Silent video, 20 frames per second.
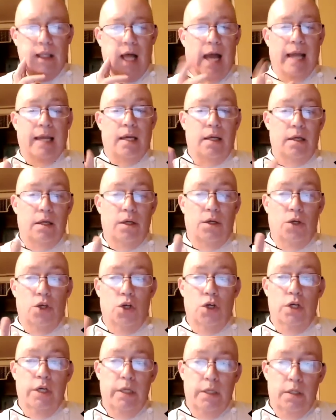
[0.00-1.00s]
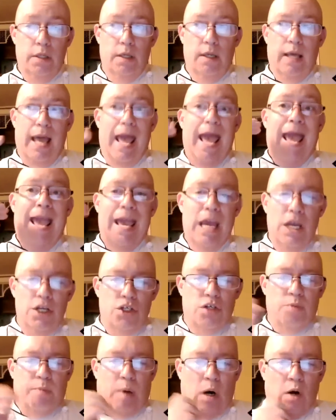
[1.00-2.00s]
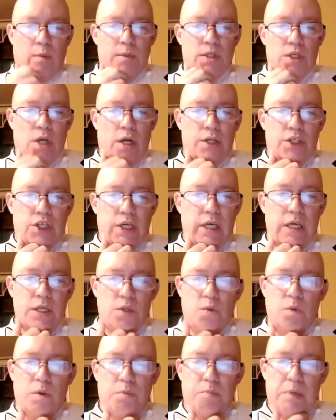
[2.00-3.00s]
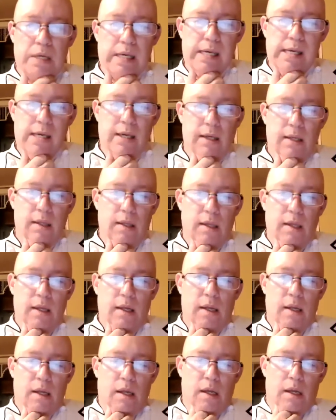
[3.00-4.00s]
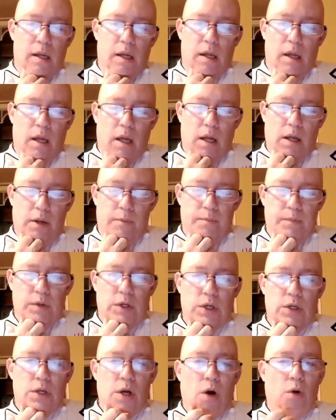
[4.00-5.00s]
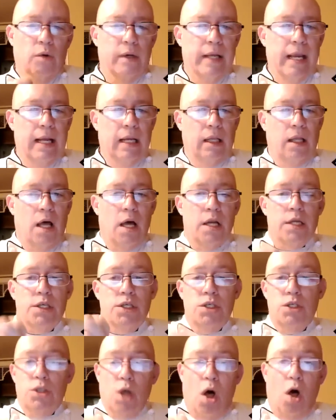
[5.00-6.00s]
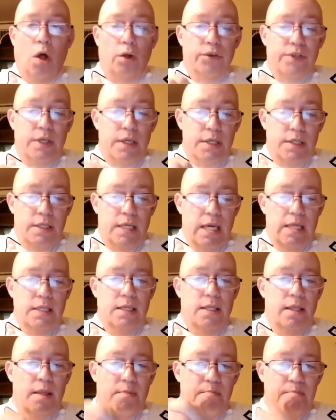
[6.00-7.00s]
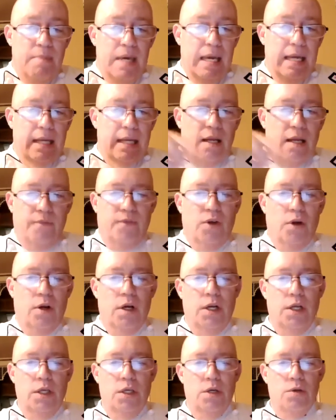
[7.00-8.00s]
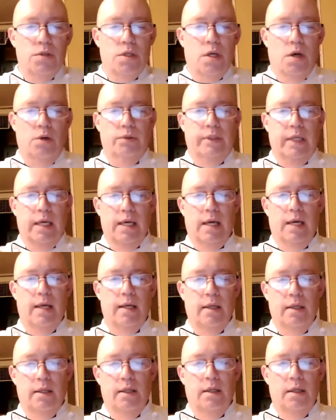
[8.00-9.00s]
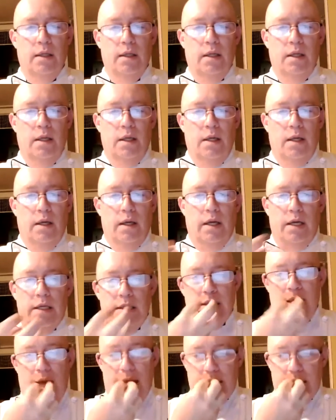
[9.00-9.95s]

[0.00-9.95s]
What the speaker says: like good aged Parmesan cheese would be. You don't need a lot of salt to season the meat if you're going to use cotija, because